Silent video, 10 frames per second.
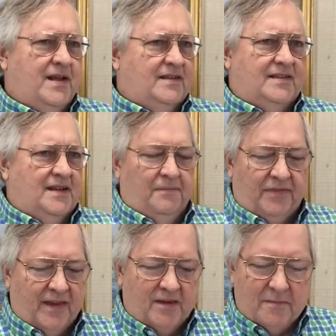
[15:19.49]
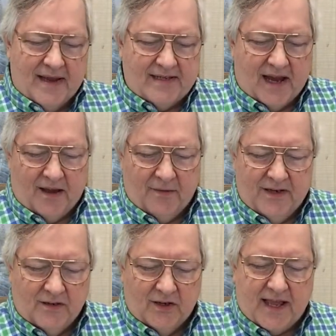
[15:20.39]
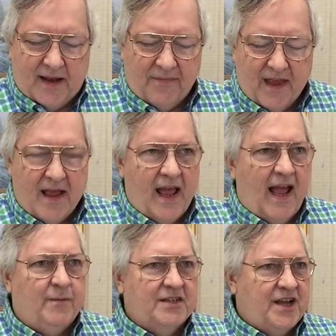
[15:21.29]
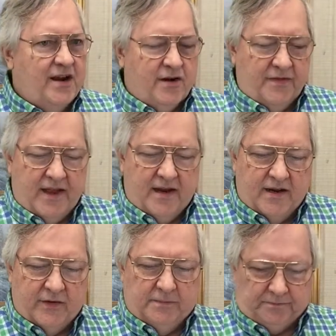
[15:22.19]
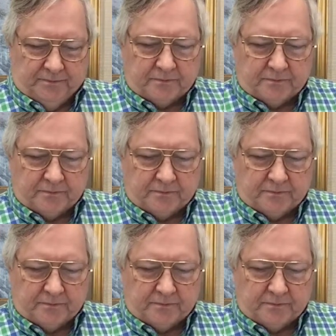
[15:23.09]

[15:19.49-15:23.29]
It's, it's amazing how, when you look at it, how much area they covered.